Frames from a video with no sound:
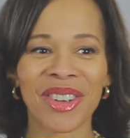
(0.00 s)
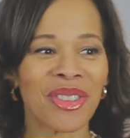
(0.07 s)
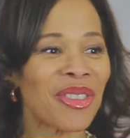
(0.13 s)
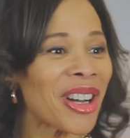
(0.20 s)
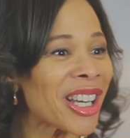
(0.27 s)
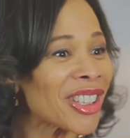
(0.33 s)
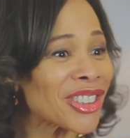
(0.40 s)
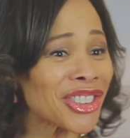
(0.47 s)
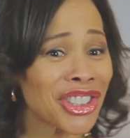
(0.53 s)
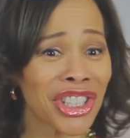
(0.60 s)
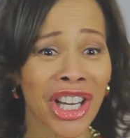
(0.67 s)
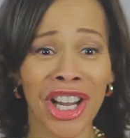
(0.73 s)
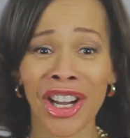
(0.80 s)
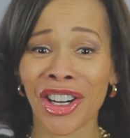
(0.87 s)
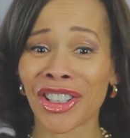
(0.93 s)

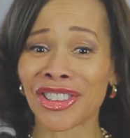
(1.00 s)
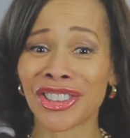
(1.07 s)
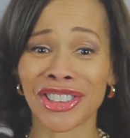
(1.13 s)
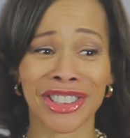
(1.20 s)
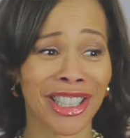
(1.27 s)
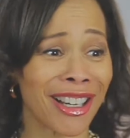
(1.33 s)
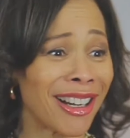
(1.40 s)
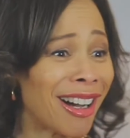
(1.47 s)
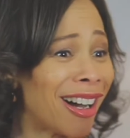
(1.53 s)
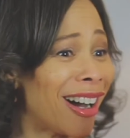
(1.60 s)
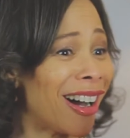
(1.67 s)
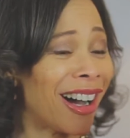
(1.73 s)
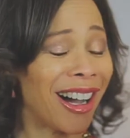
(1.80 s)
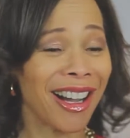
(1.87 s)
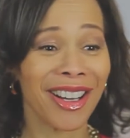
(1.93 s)
wheelchairs,
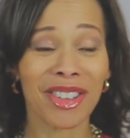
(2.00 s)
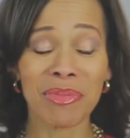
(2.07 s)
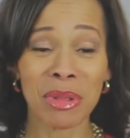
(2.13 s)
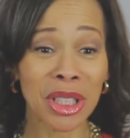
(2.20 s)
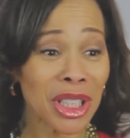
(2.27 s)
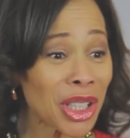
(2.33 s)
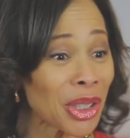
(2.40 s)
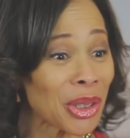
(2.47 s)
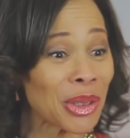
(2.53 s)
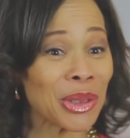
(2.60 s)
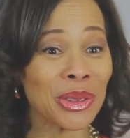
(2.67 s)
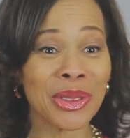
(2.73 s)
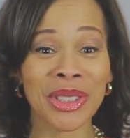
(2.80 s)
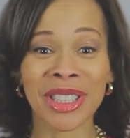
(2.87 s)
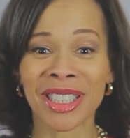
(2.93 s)
uh,
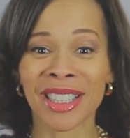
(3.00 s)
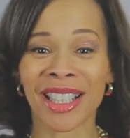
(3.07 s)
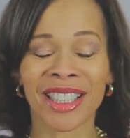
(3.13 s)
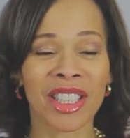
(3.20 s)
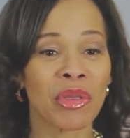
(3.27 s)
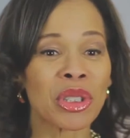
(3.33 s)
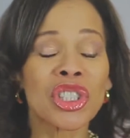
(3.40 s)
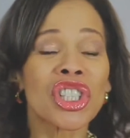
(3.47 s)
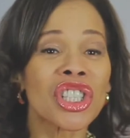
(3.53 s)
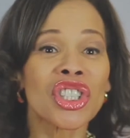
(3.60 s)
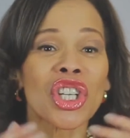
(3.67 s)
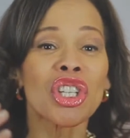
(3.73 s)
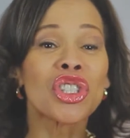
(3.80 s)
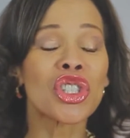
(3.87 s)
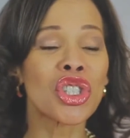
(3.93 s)
balloons. There was
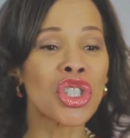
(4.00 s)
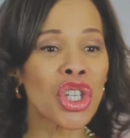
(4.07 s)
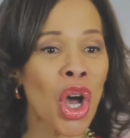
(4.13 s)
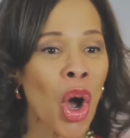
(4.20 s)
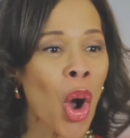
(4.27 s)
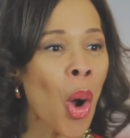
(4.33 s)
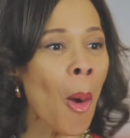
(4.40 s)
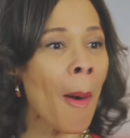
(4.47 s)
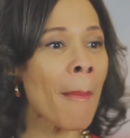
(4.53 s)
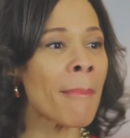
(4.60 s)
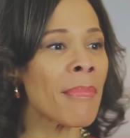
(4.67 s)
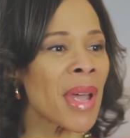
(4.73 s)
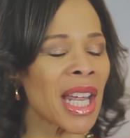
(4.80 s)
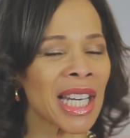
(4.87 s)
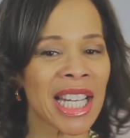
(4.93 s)
just so
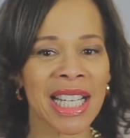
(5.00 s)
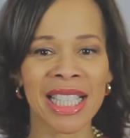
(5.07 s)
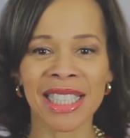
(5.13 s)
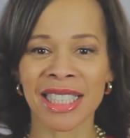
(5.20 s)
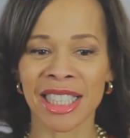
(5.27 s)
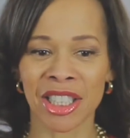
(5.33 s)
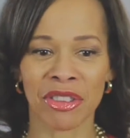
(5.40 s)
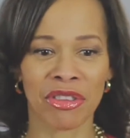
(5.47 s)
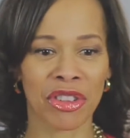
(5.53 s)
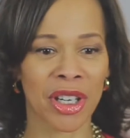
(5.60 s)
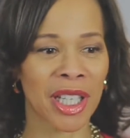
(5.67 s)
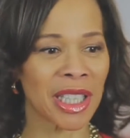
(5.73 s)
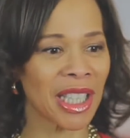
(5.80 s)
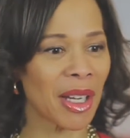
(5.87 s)
many different